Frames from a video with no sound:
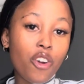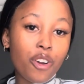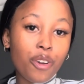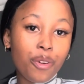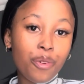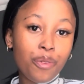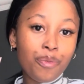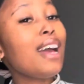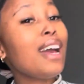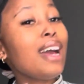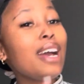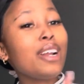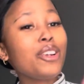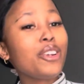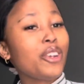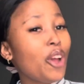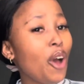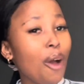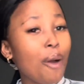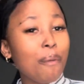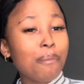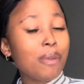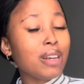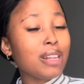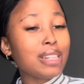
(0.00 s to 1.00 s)
And no,
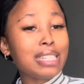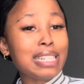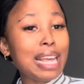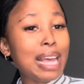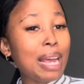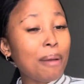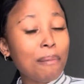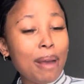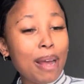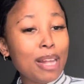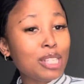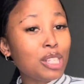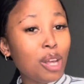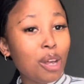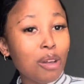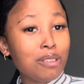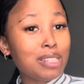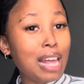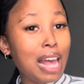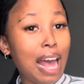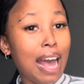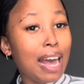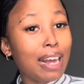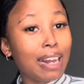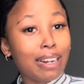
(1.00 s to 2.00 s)
I'm not saying my toes
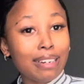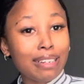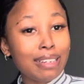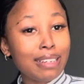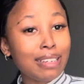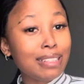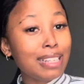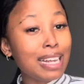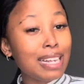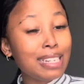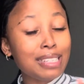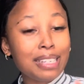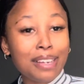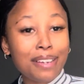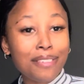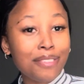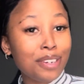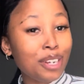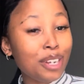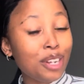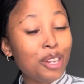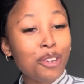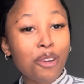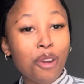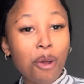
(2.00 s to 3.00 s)
are ugly, that's
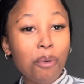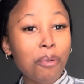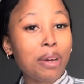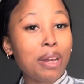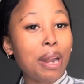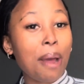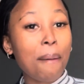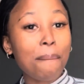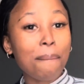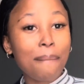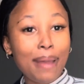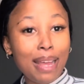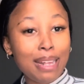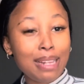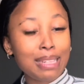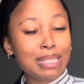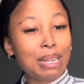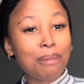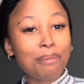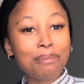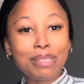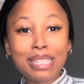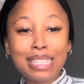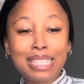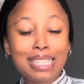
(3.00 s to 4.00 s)
definitely not what I meant.
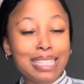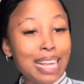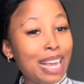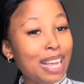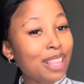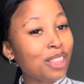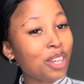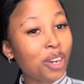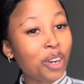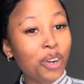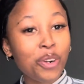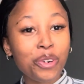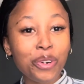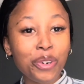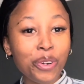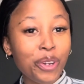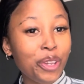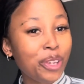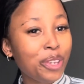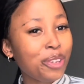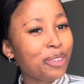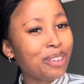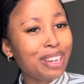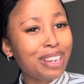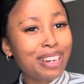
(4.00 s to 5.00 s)
I'm just saying they don't look
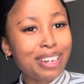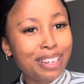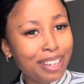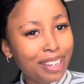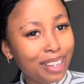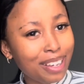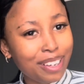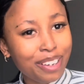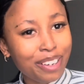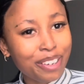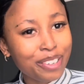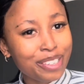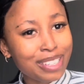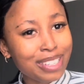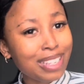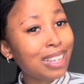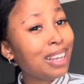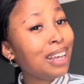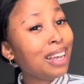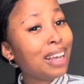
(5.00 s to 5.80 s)
cute in heels.